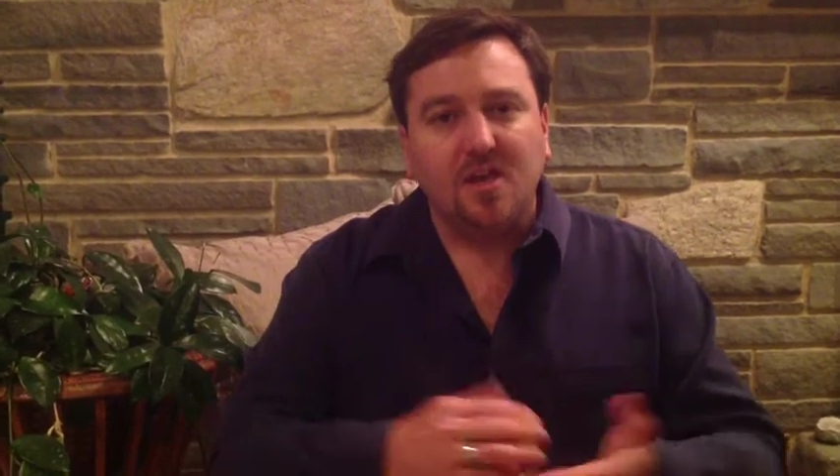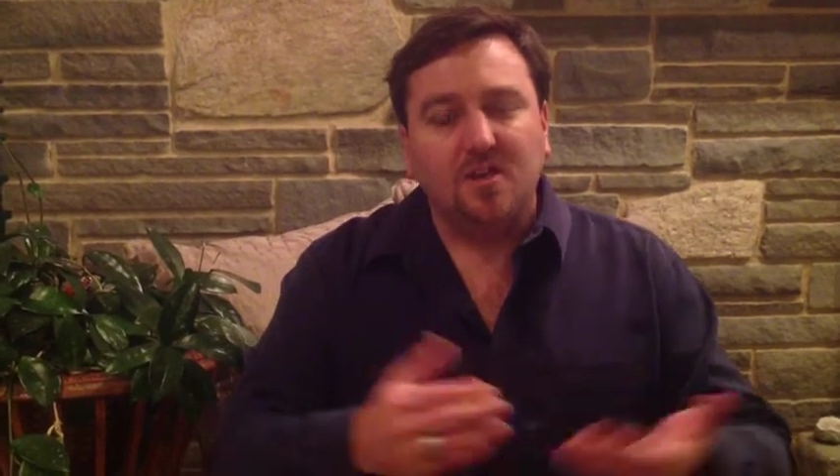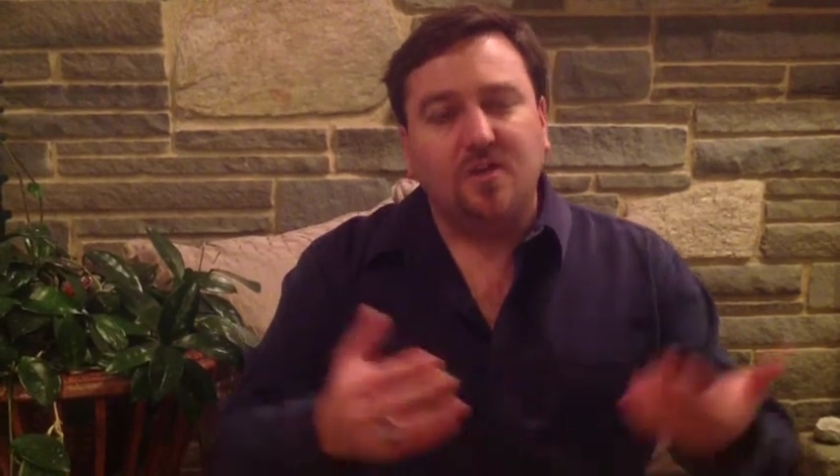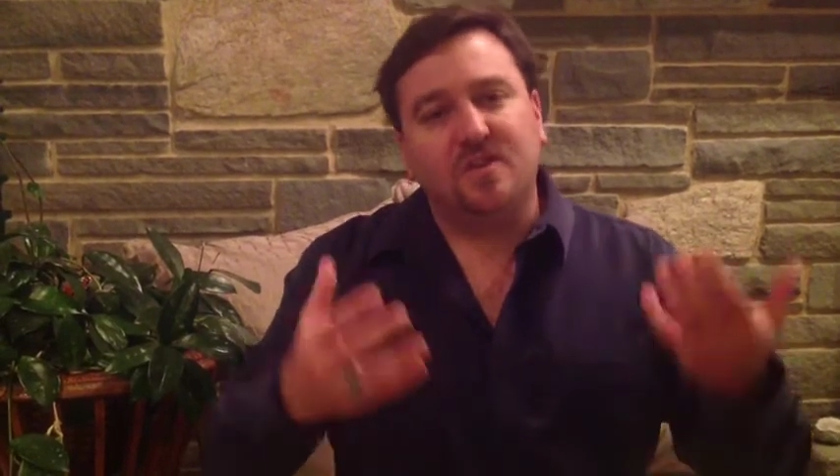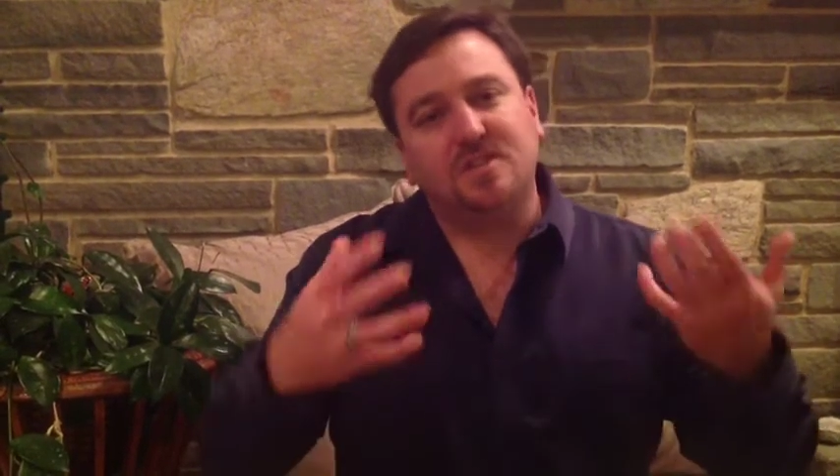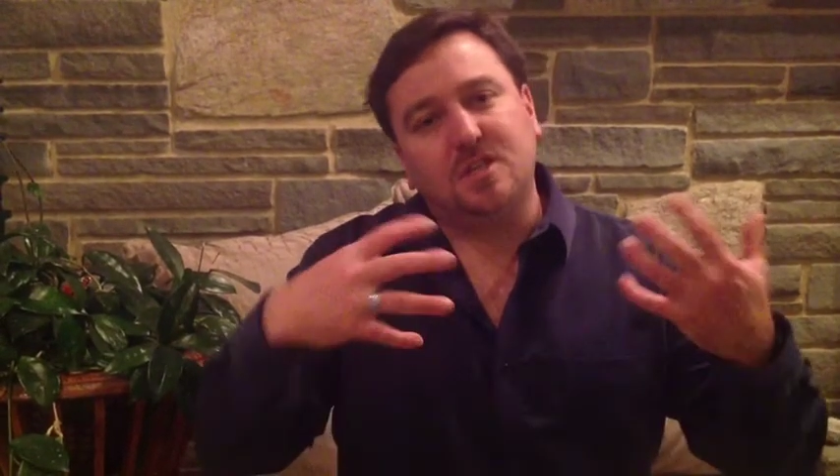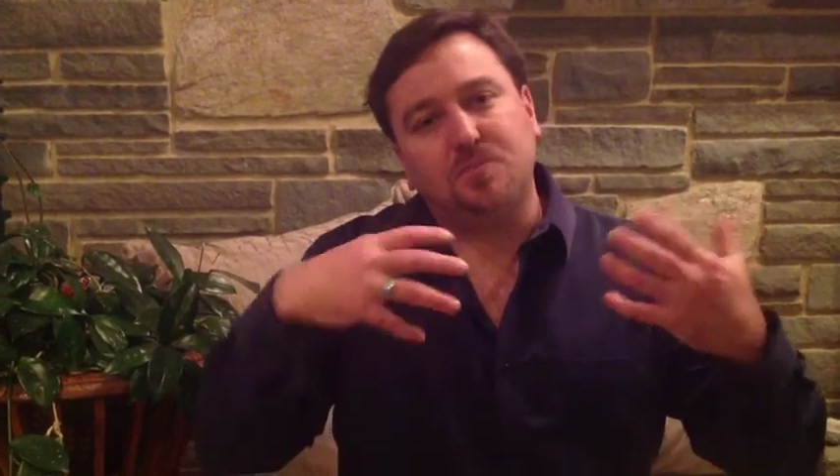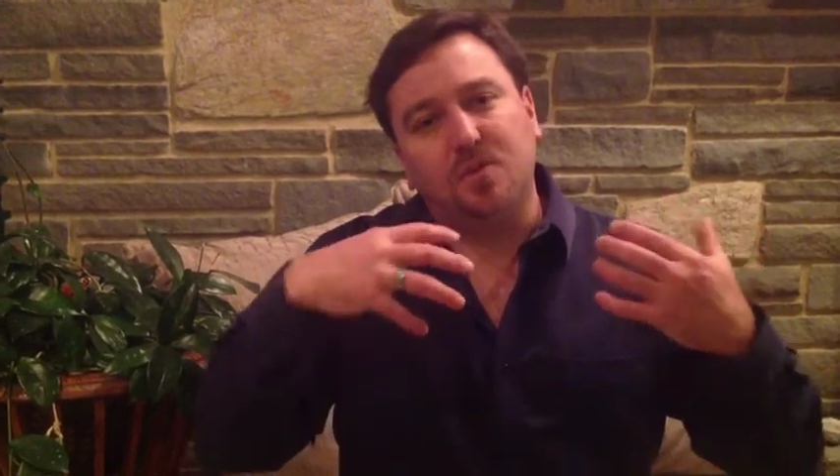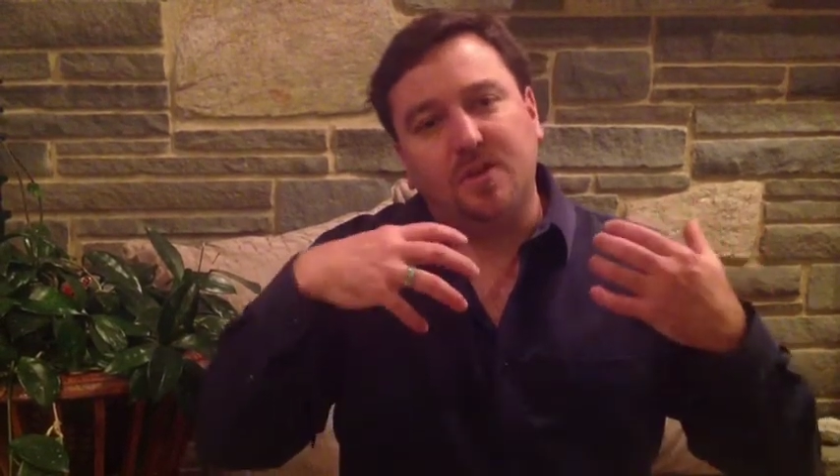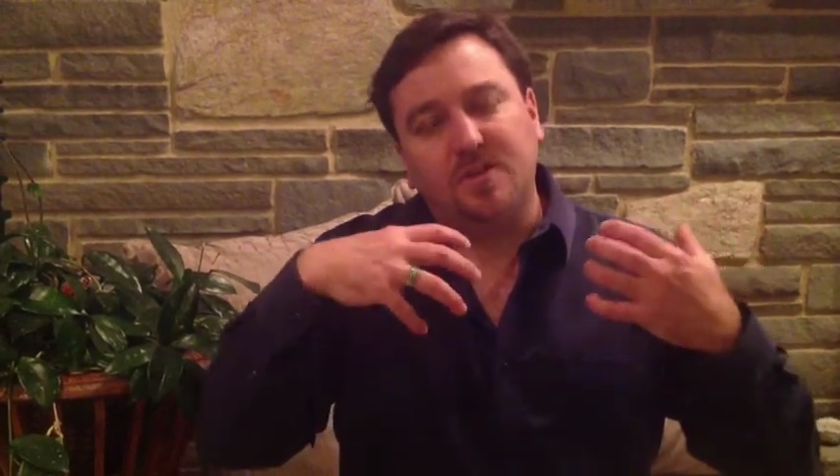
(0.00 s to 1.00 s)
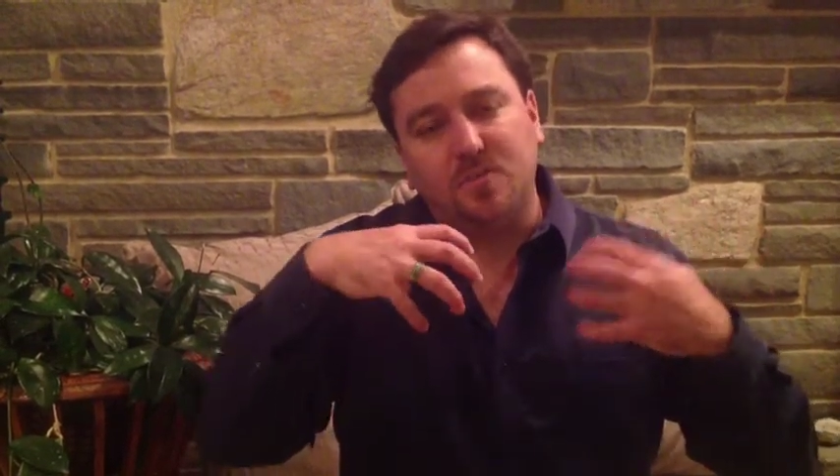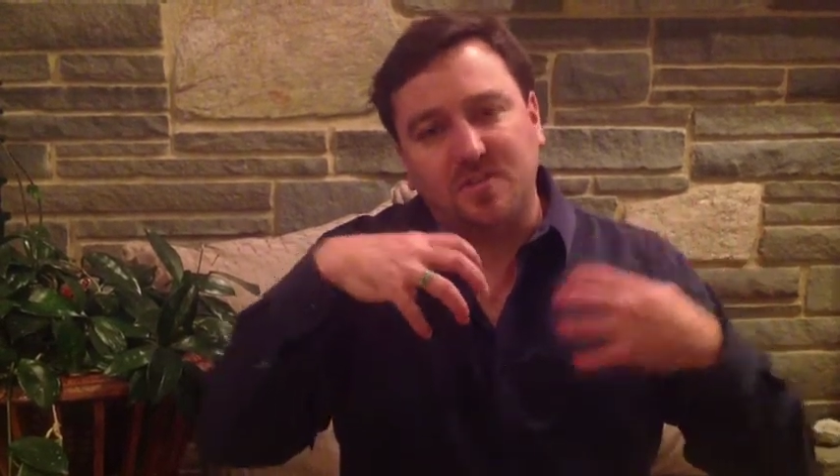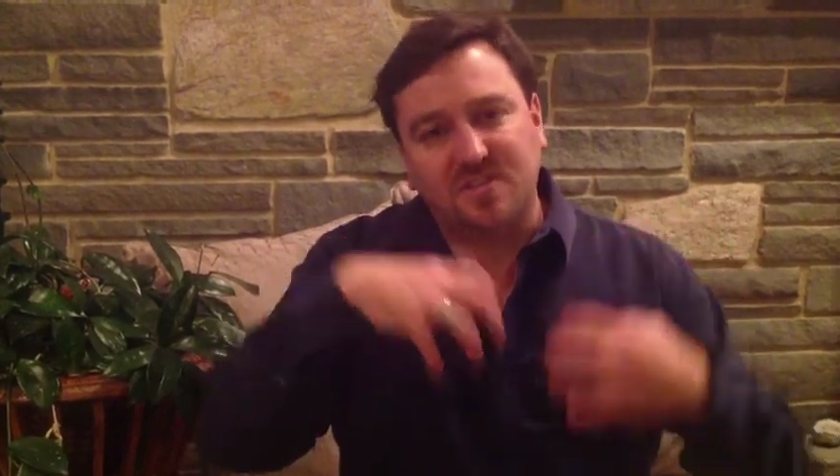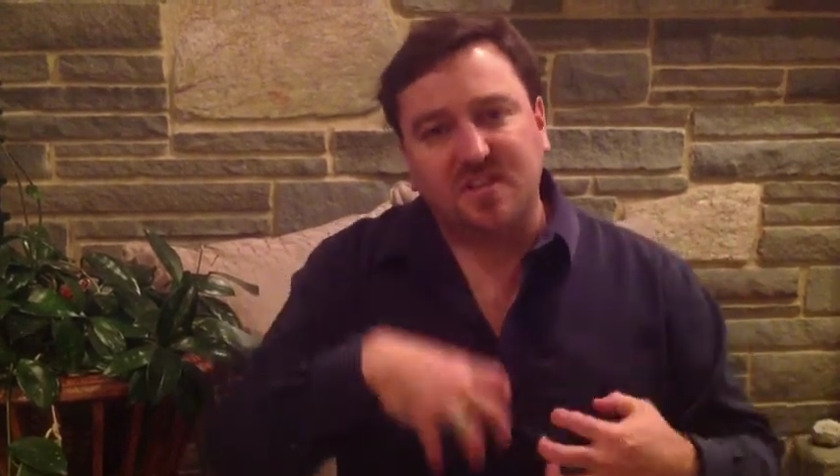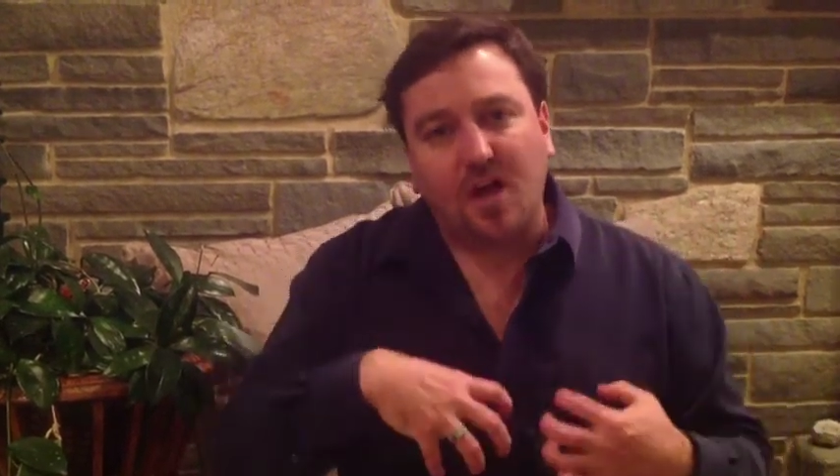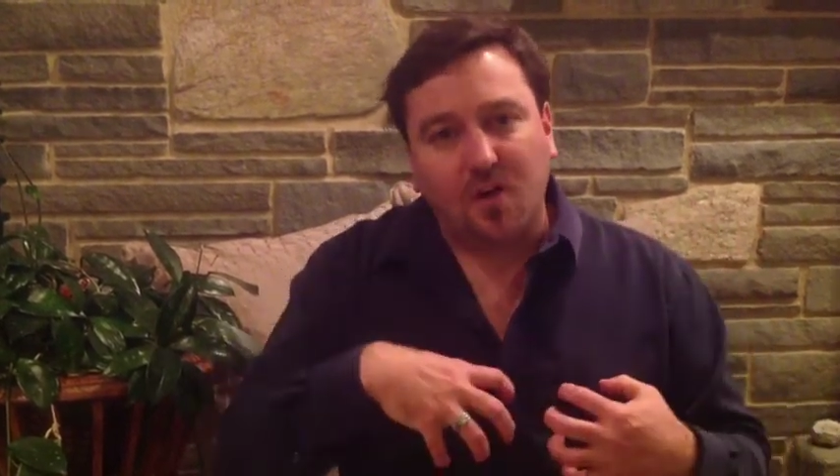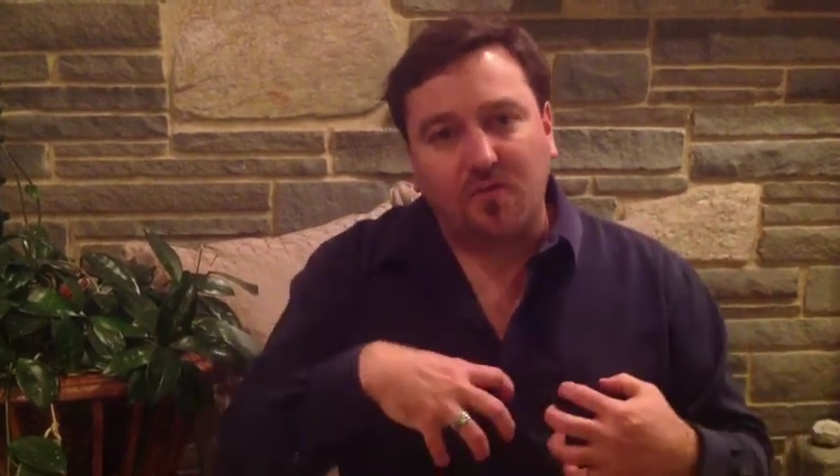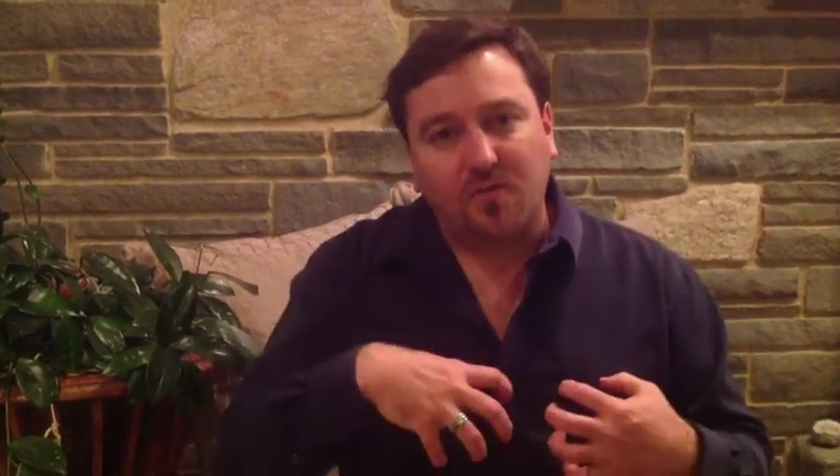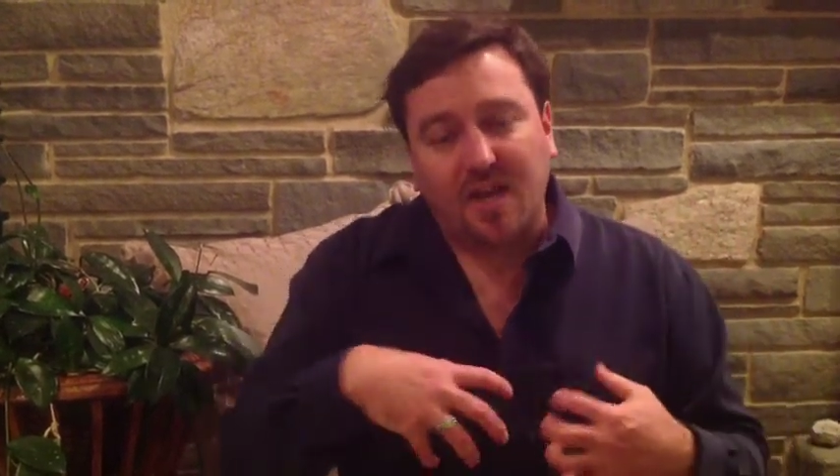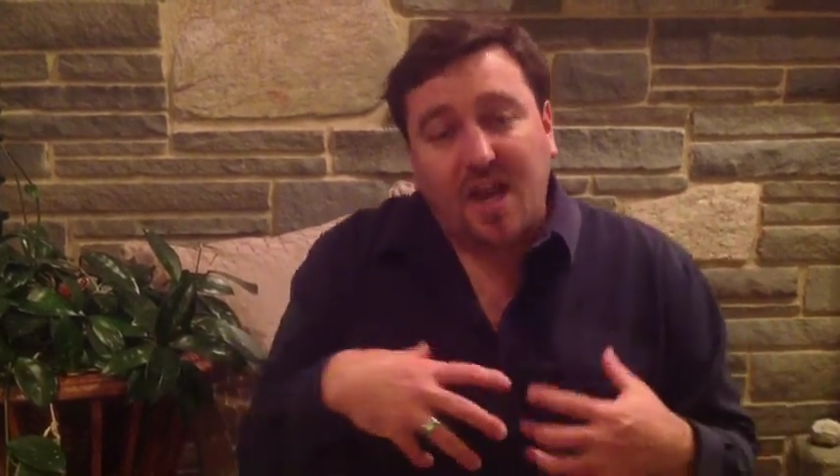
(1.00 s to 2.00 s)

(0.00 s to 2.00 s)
You have this experience with self,